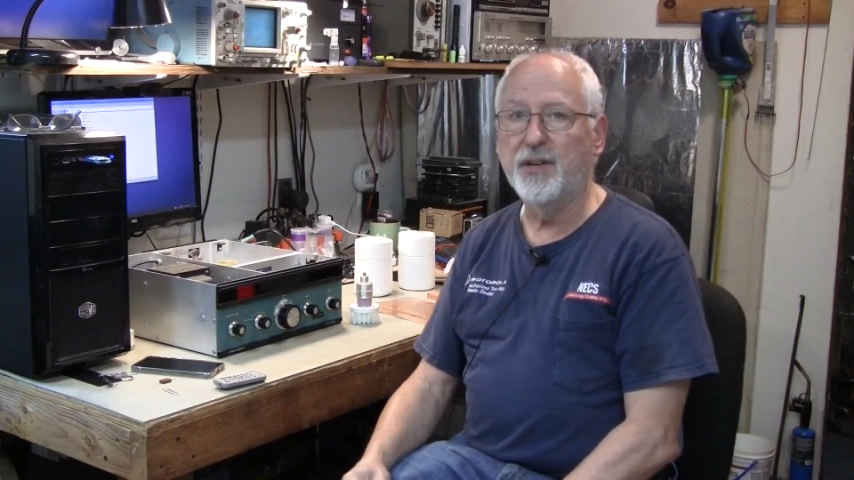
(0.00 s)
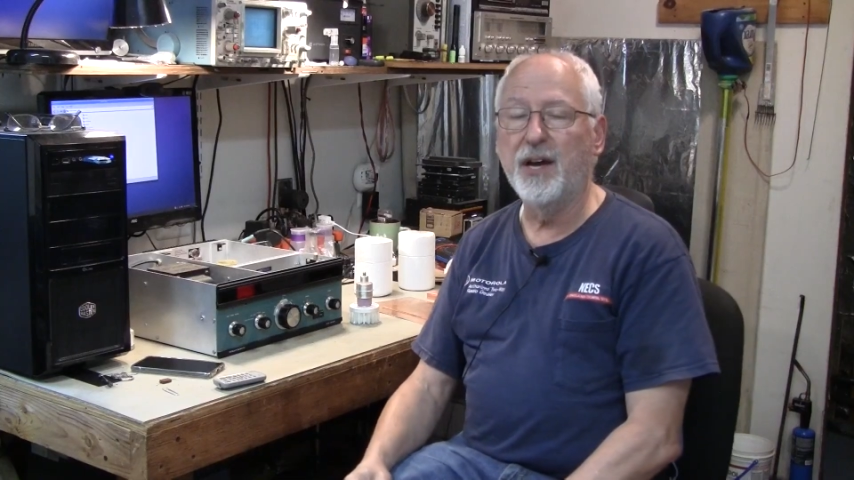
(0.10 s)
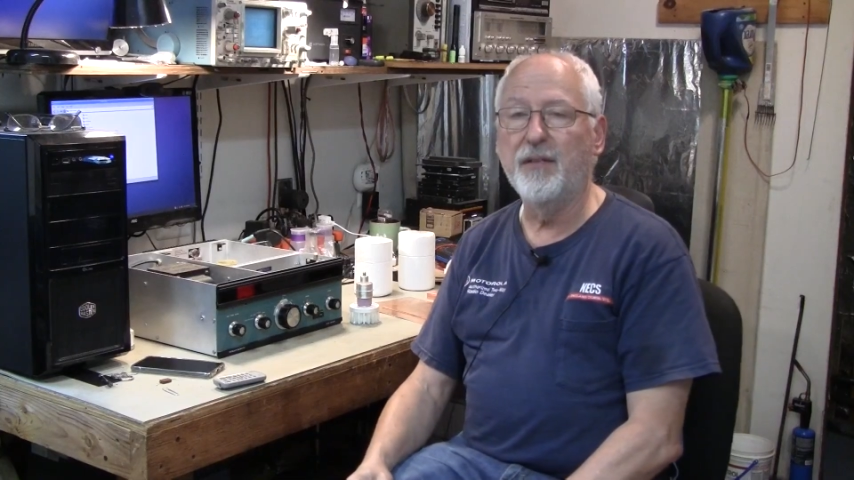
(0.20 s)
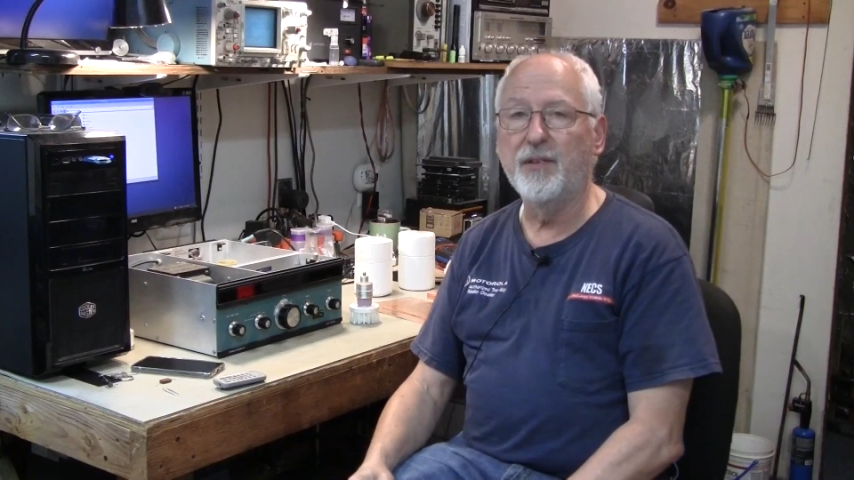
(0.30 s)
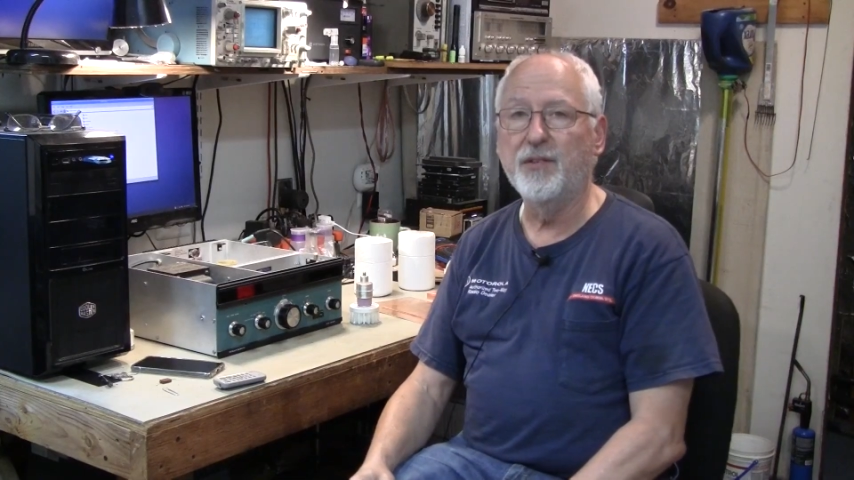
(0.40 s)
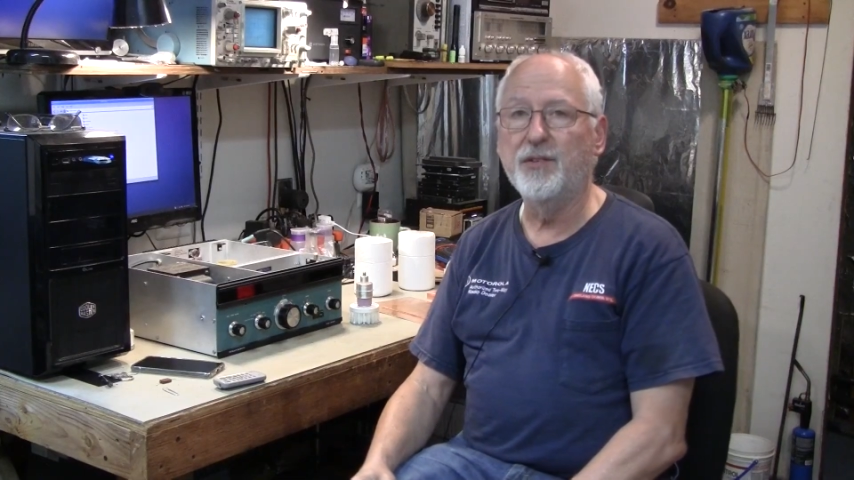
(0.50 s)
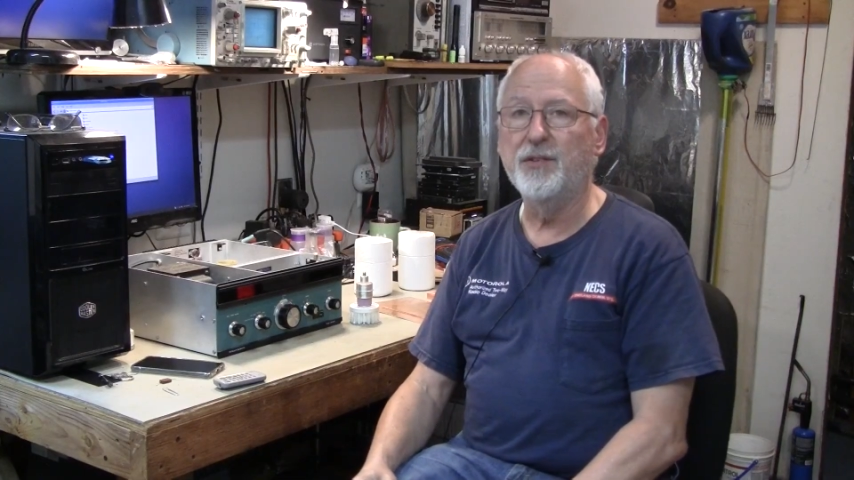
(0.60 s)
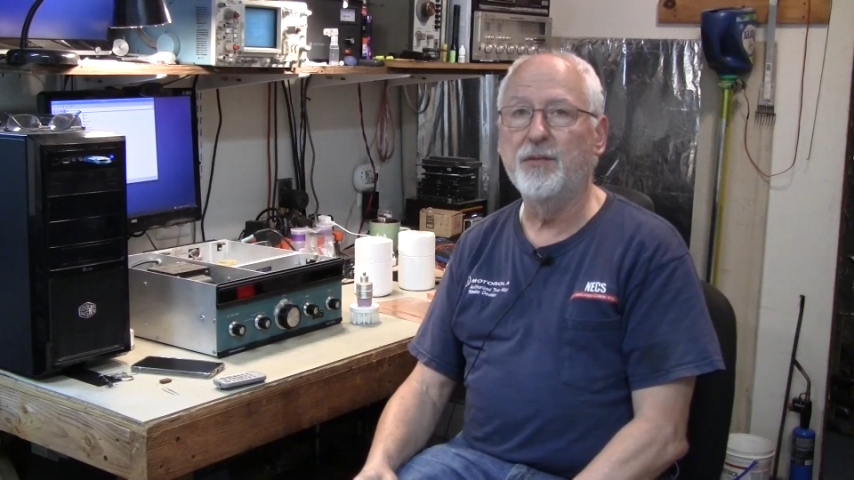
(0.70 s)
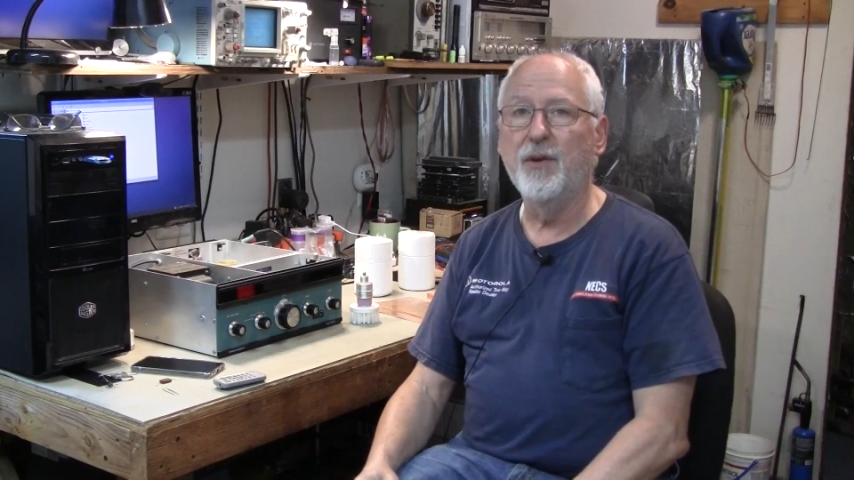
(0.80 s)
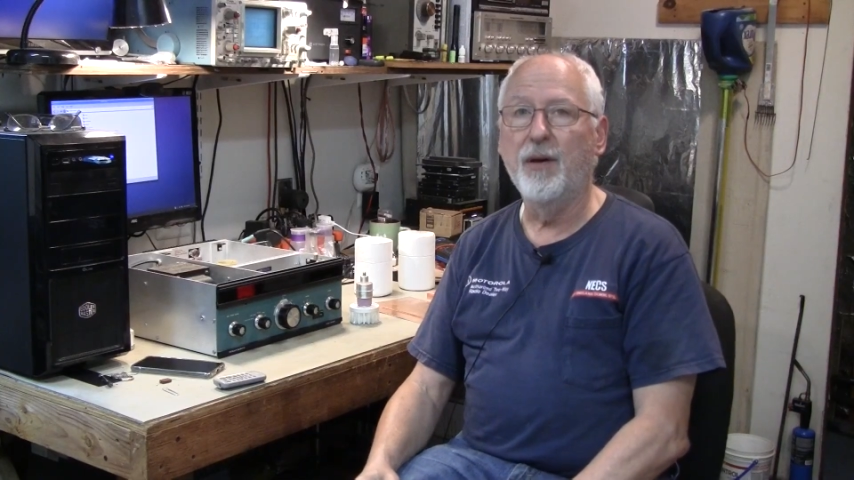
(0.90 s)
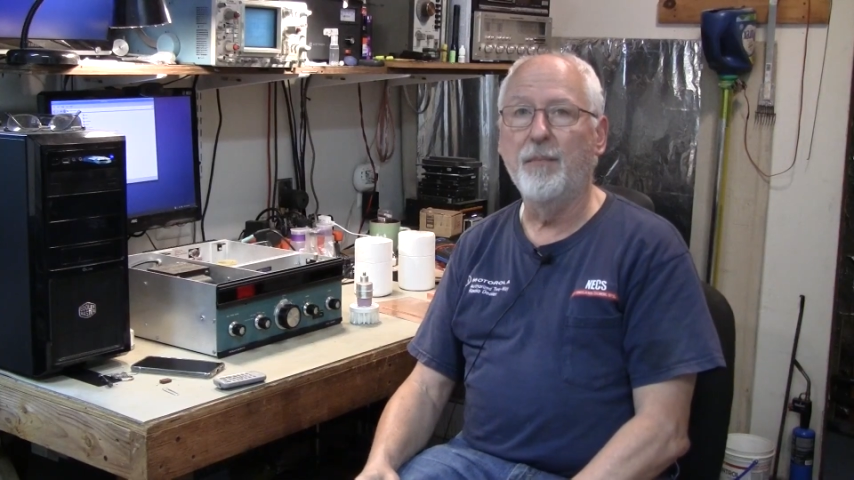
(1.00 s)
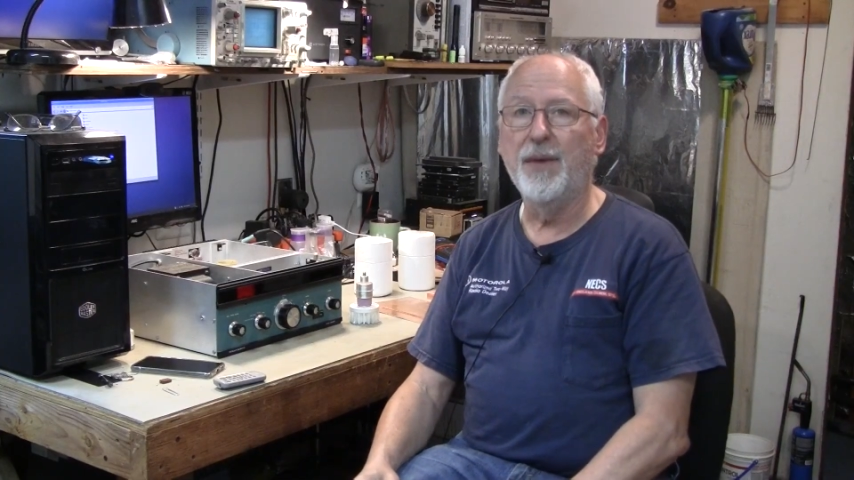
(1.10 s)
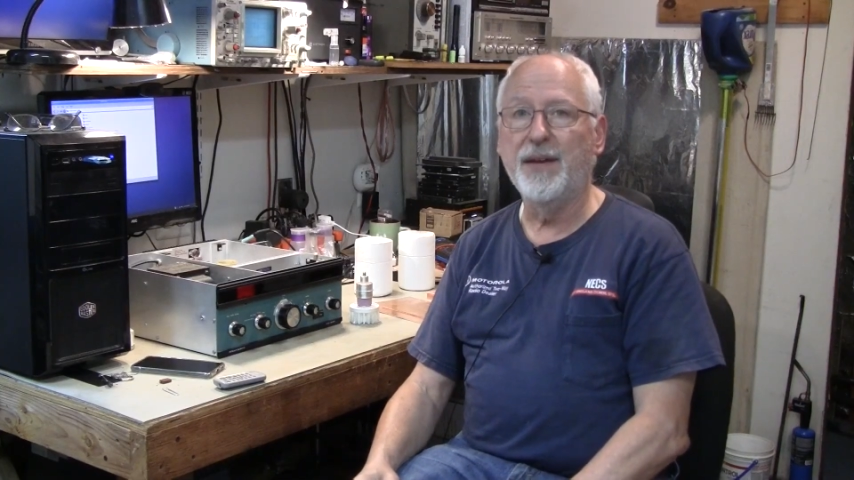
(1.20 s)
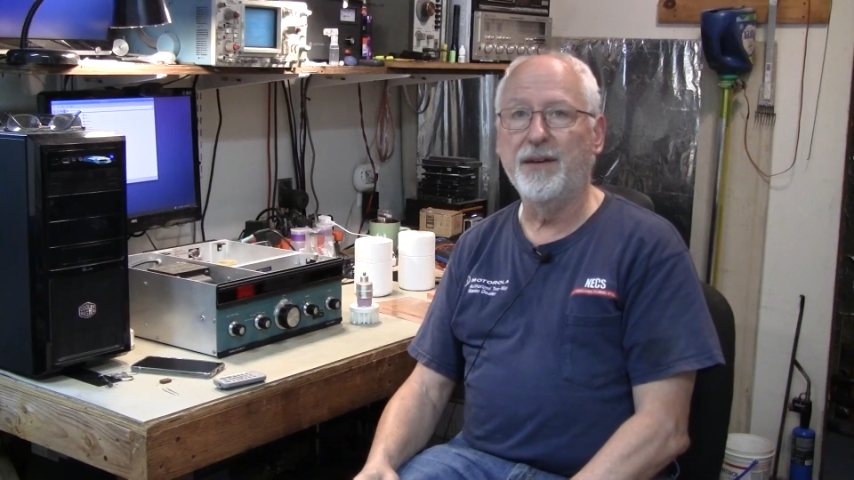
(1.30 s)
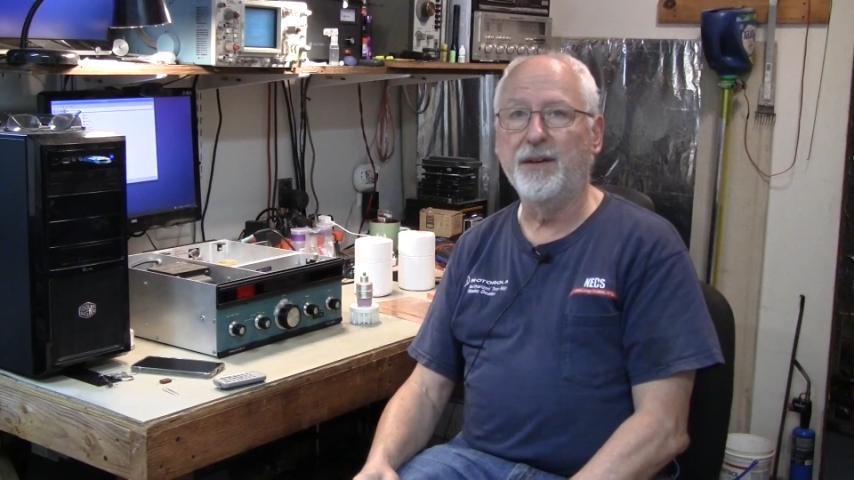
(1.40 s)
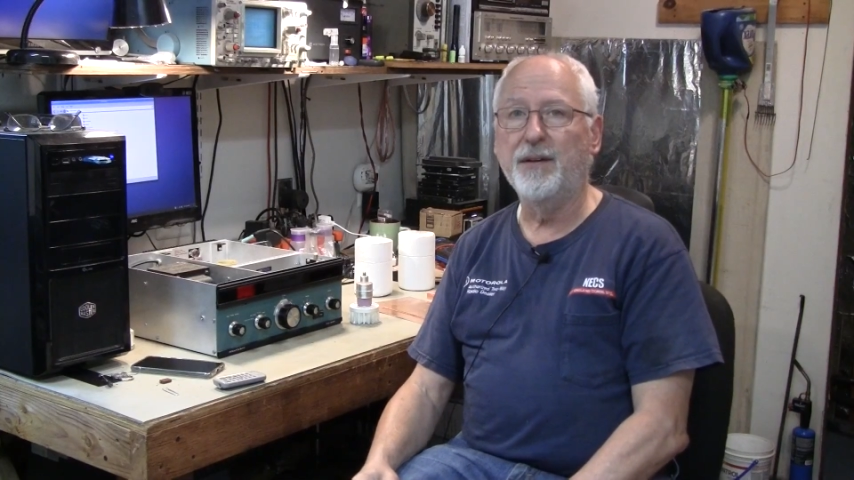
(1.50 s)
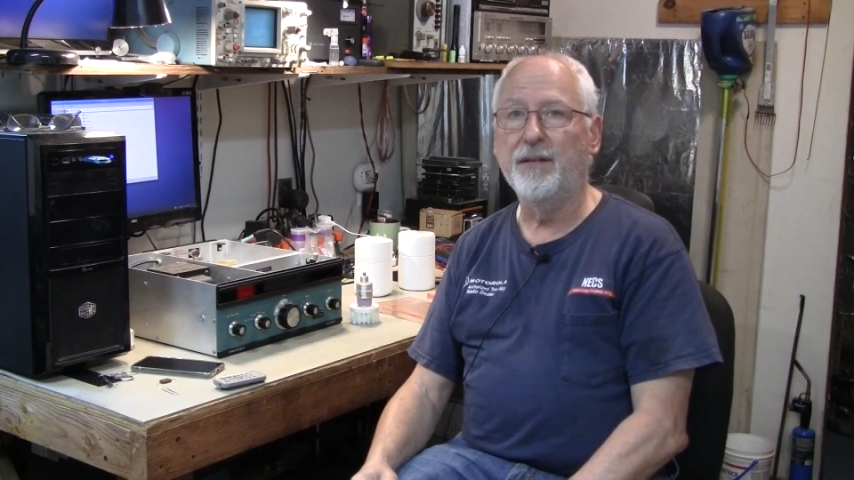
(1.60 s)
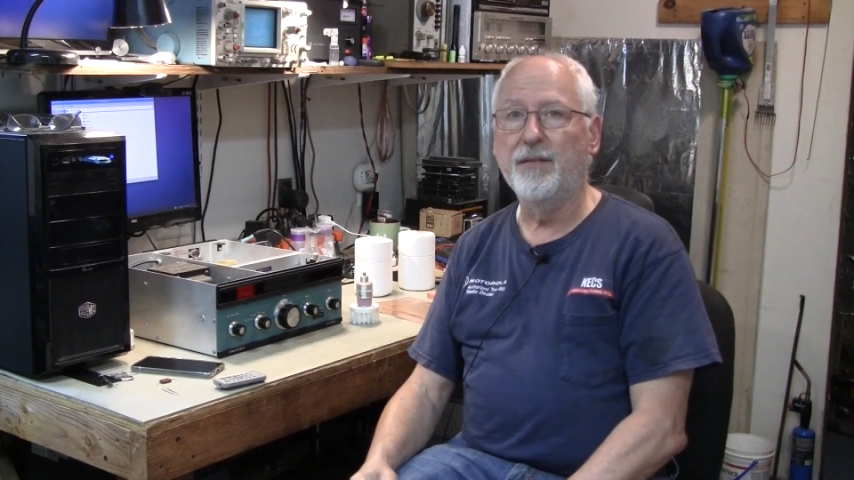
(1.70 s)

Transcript: dive into making